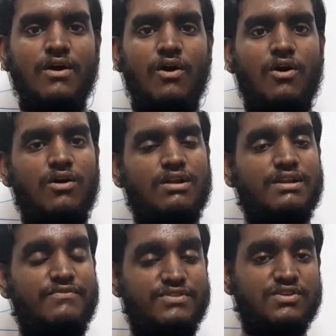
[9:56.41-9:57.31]
or
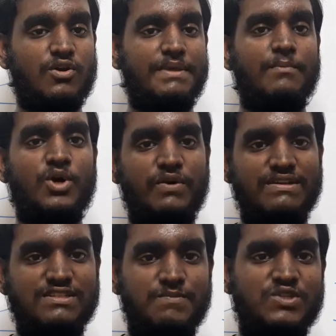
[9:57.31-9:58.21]
if it's going to be a
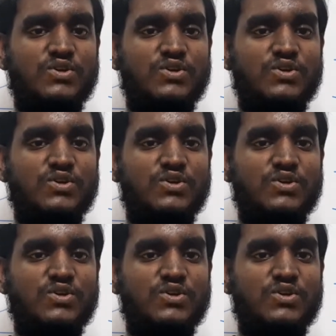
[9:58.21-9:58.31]
motivation speech,